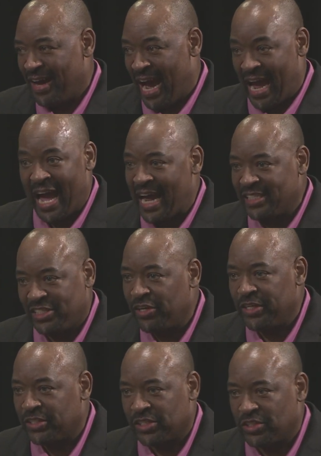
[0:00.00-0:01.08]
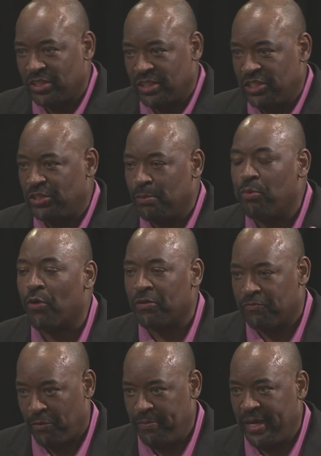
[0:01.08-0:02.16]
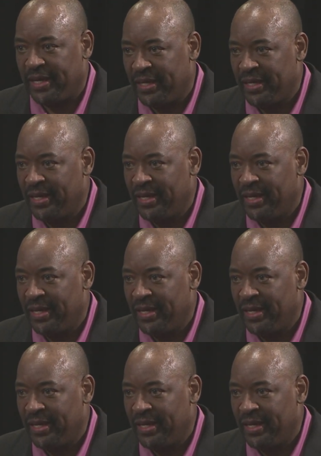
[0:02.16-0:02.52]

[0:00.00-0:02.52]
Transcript: I got to tell you this because this is important for me.